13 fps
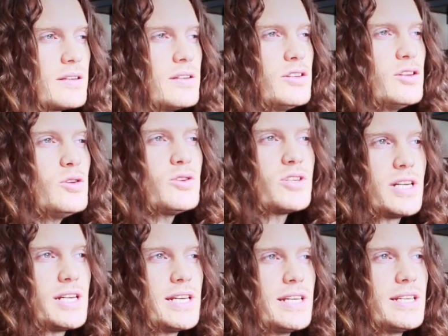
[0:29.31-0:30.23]

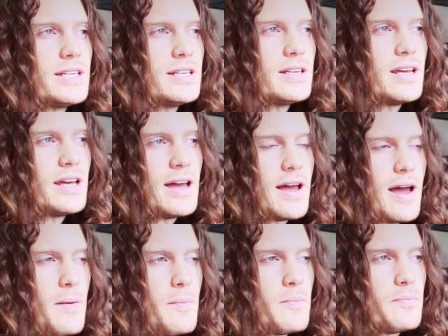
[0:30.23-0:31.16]
Usually
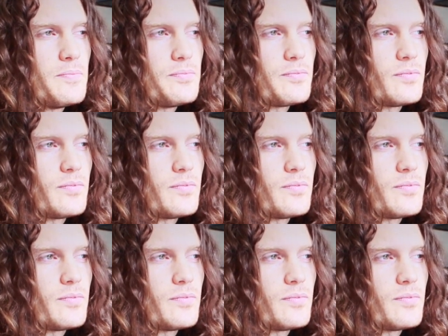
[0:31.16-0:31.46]
when